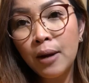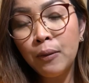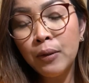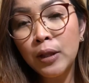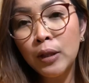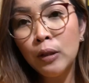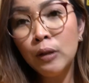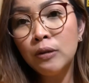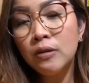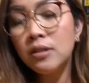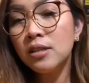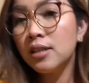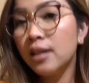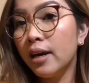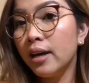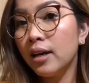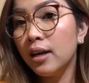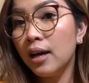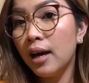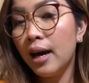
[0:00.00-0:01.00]
how it looks
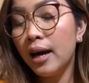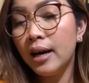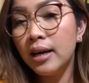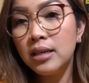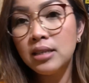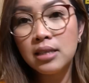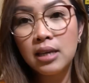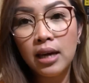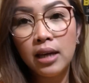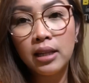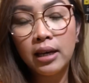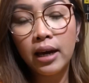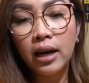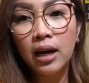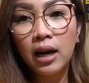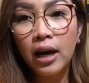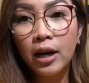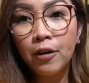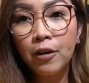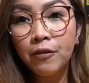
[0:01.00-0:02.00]
like guys. And I
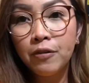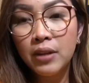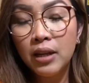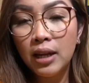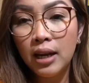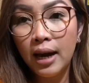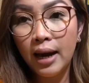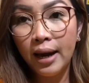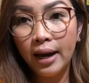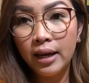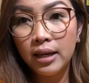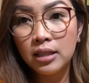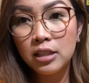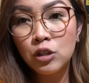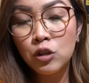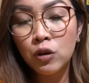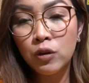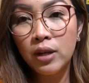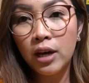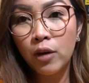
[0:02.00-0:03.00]
cut off the light
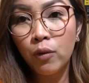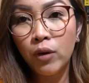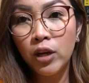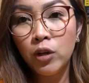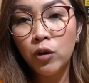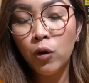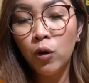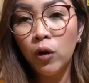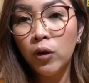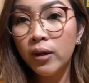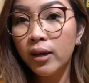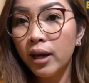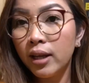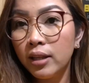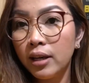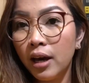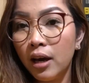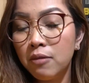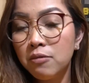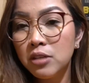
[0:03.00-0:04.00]
so that way you all can
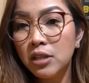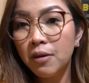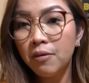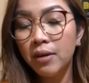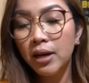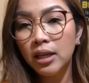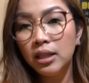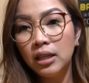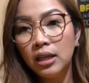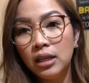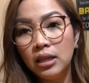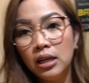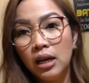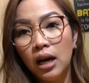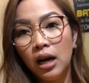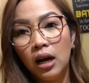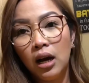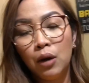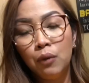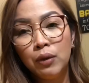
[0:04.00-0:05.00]
have some idea
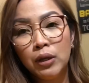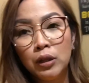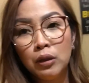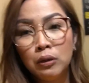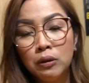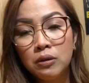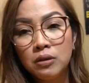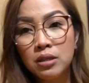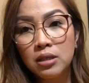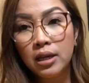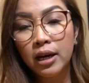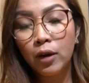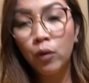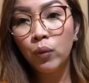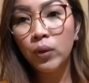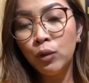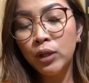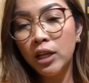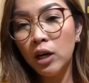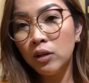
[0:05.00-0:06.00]
how it looks like
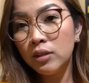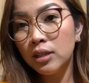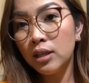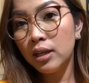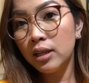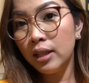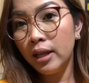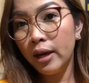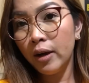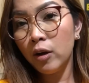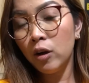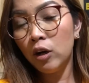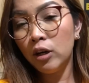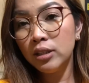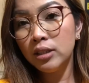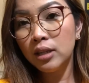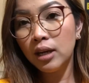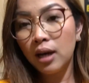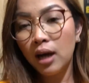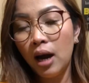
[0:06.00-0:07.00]
without the glare
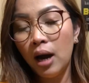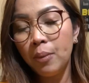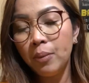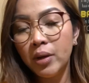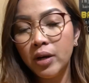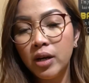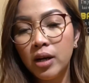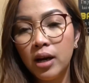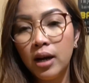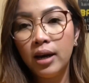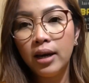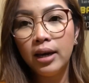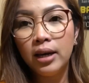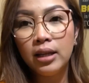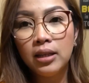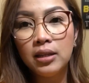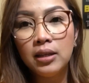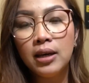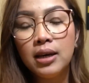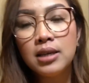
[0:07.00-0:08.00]
on the camera.
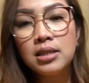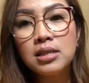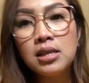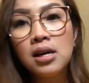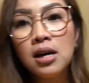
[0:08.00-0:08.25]
And yes,